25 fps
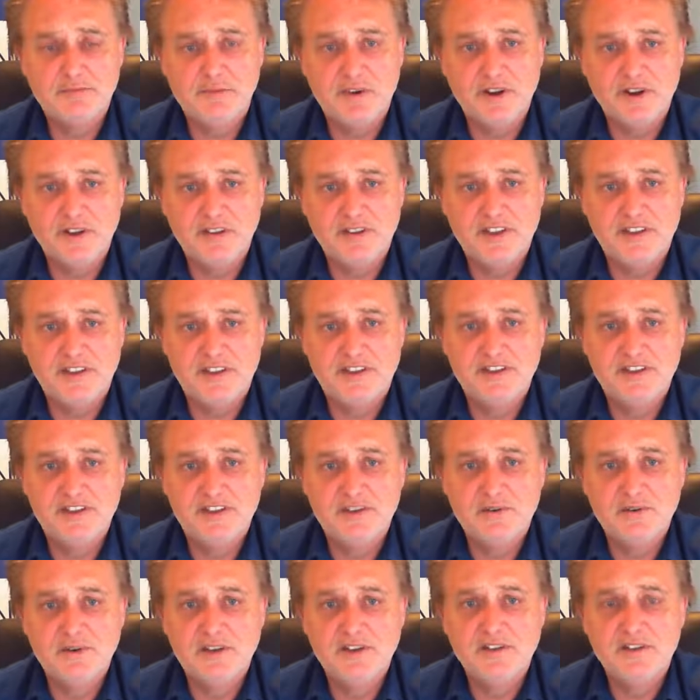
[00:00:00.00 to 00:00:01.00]
broker that they
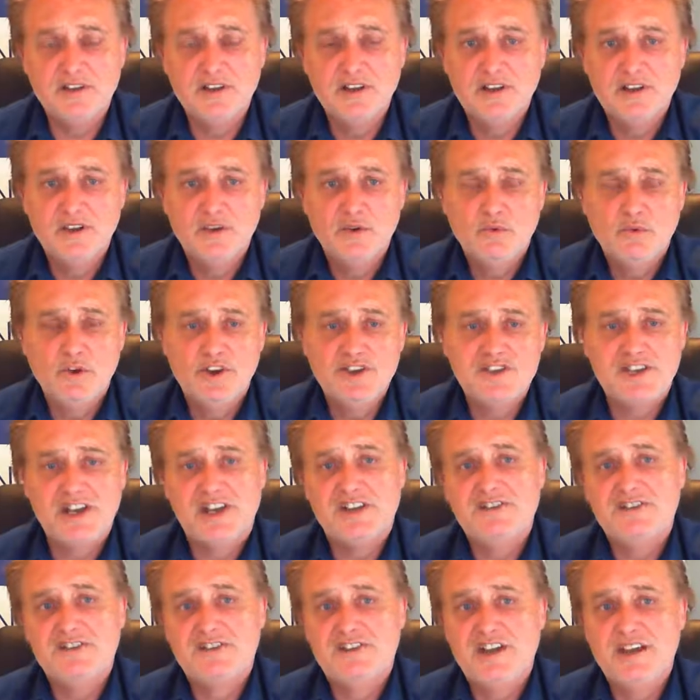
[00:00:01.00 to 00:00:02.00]
deal with, reach
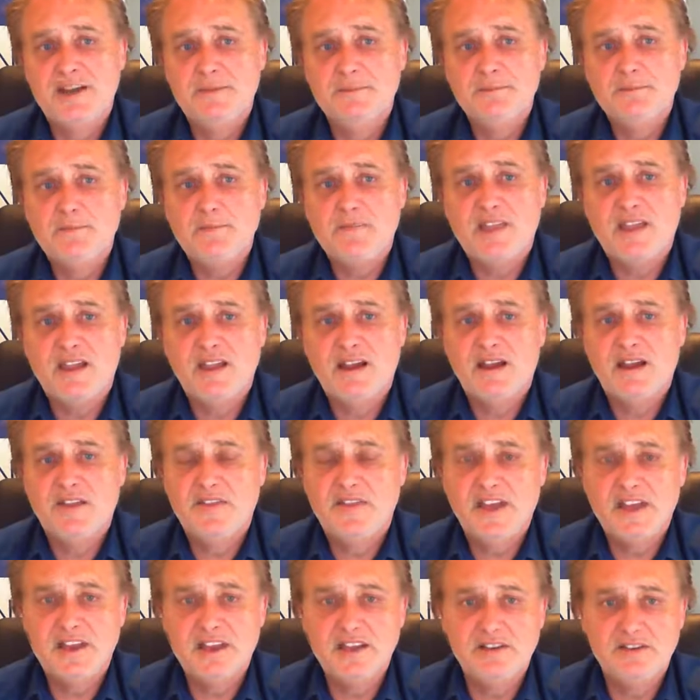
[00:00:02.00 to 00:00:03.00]
out to them.
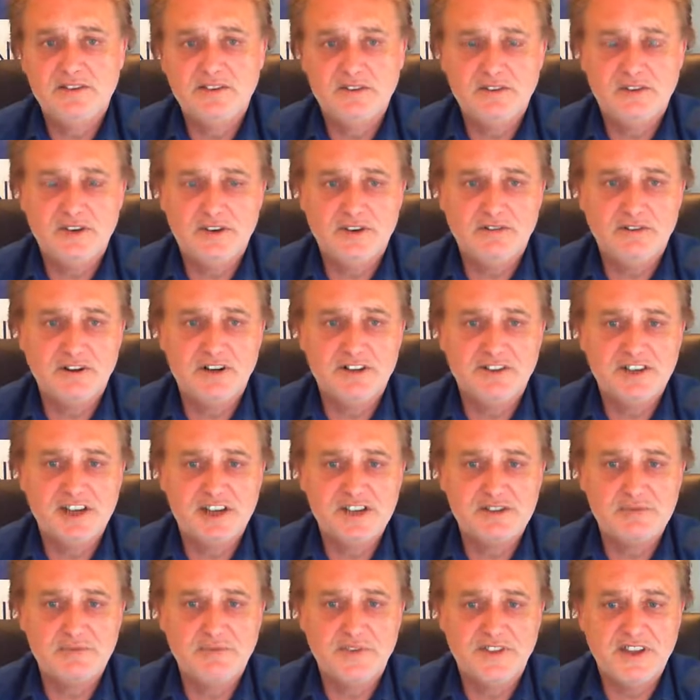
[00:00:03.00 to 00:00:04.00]
They can do an
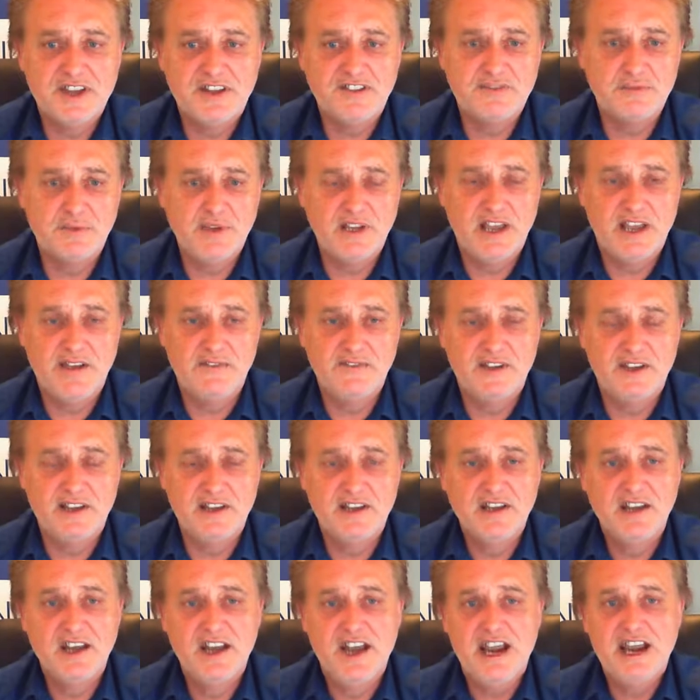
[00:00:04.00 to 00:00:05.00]
accreditation with us. We have a
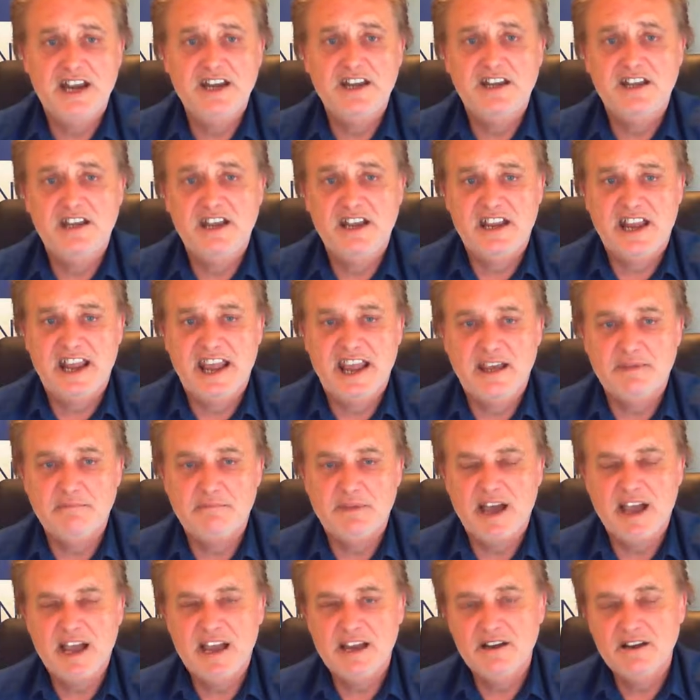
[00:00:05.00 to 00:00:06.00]
end of year
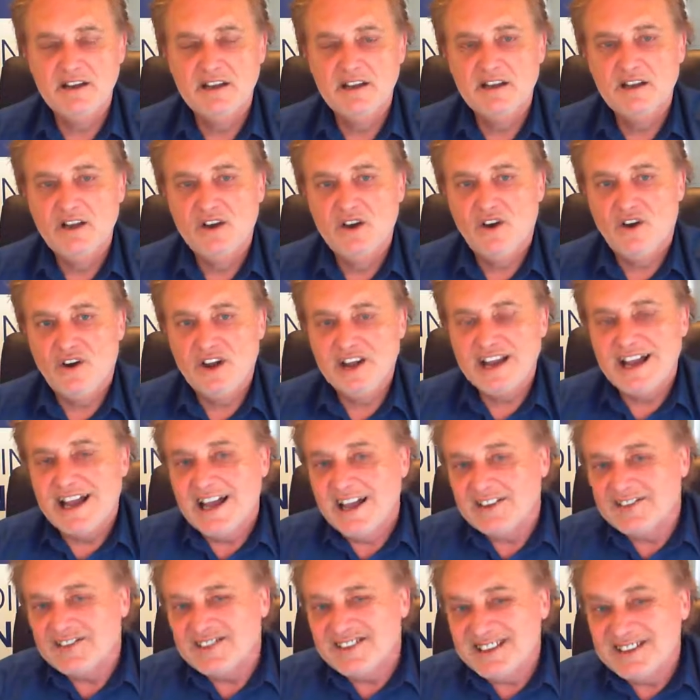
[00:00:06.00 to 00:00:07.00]
campaign. I
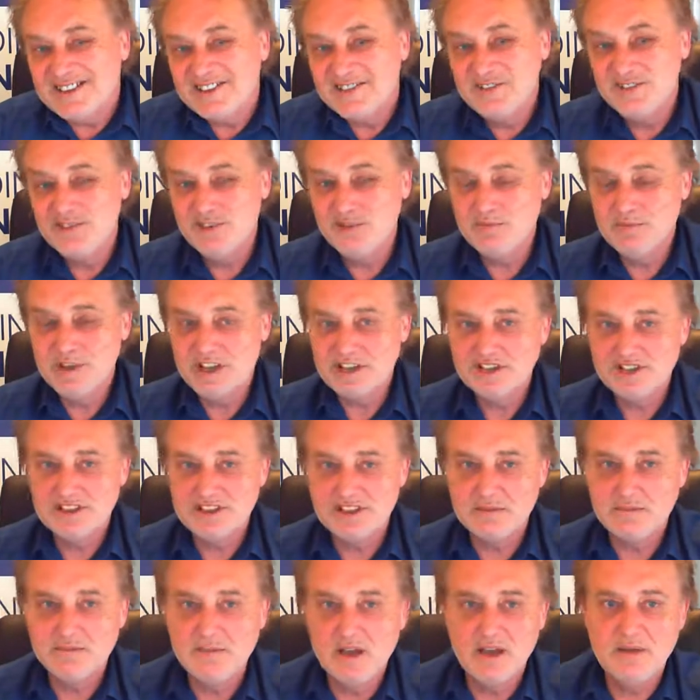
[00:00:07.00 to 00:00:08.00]
can't say too much
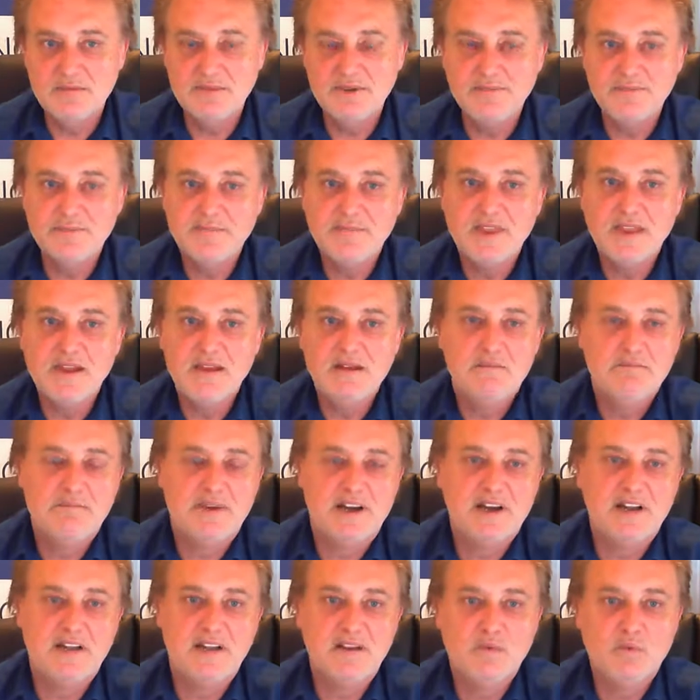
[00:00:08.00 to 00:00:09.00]
at the moment,
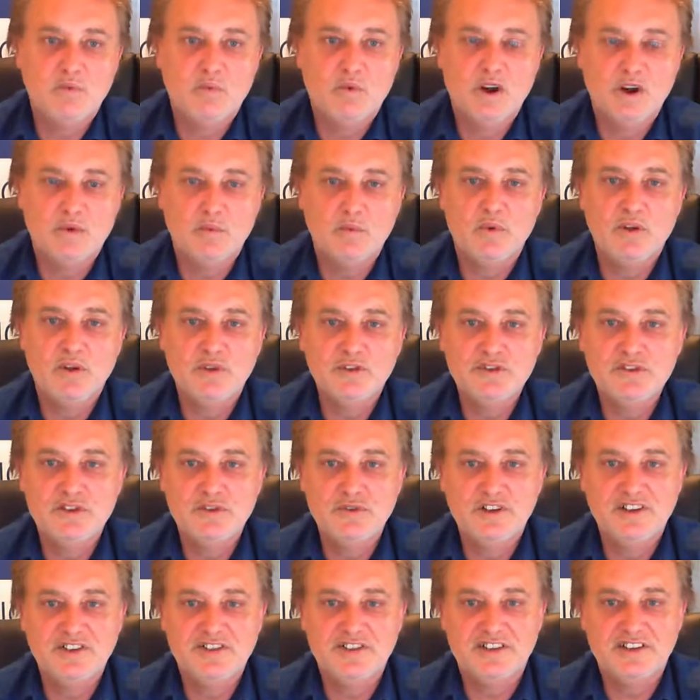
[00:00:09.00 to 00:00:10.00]
but what it will
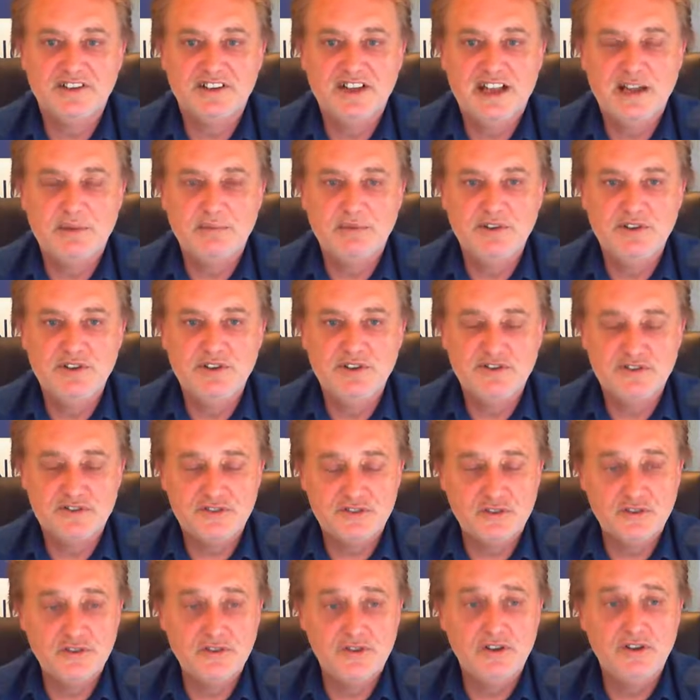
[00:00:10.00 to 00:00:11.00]
do is enable you
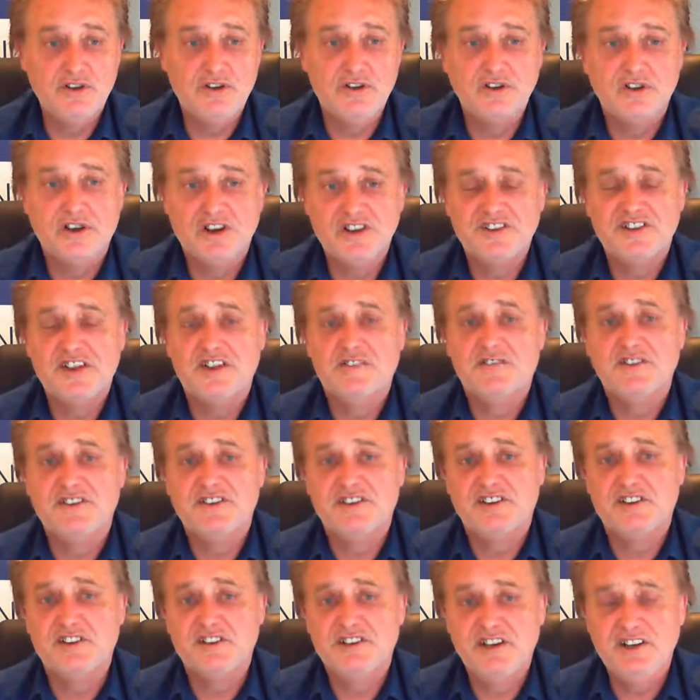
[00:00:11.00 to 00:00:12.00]
to utilise our
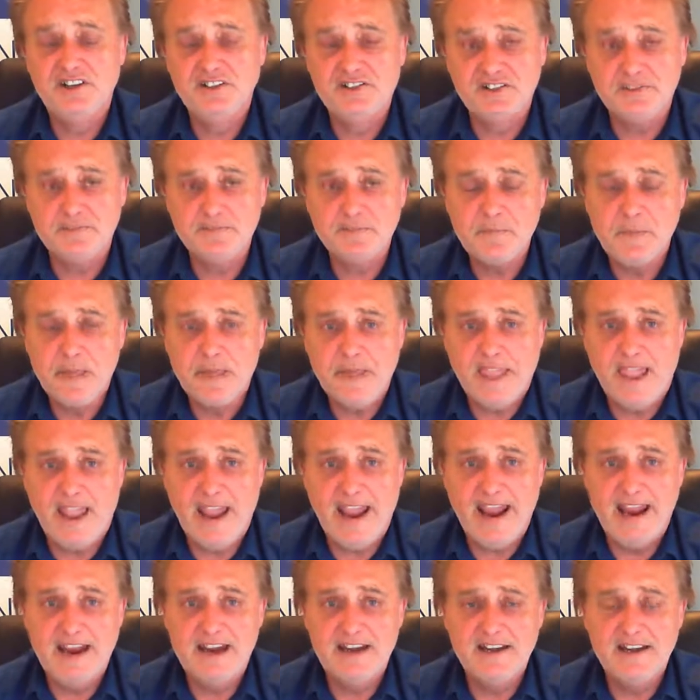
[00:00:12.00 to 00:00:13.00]
facilities,
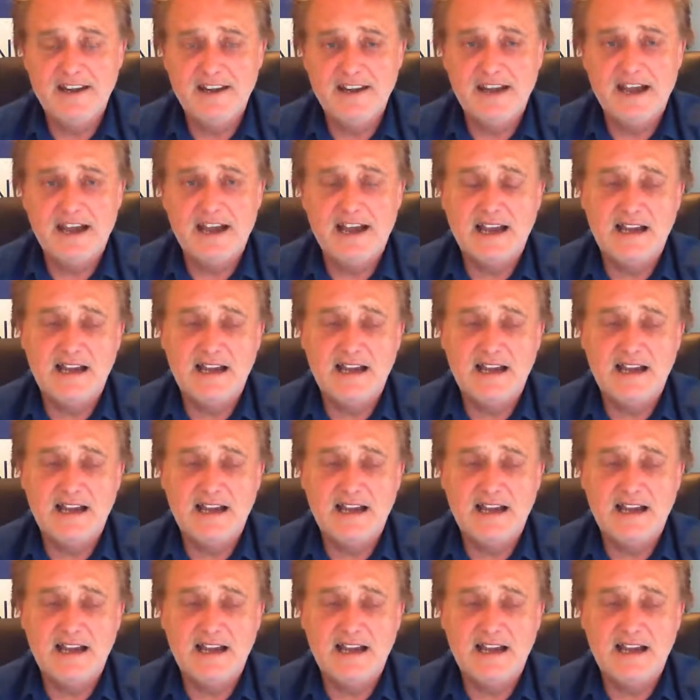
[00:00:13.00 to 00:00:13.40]
and